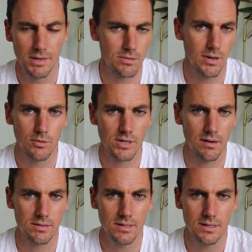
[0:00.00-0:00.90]
mental health
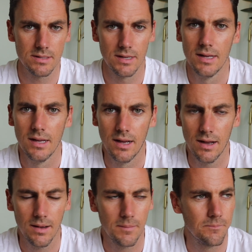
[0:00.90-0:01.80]
charities,
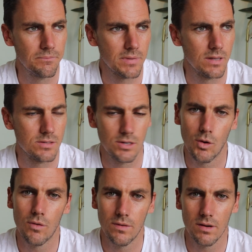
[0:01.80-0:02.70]
to
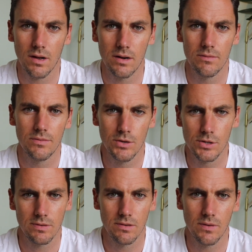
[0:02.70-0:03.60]
offer kind of
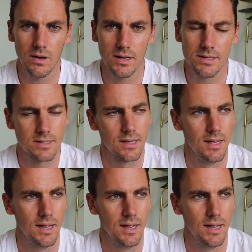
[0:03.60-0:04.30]
useful advice.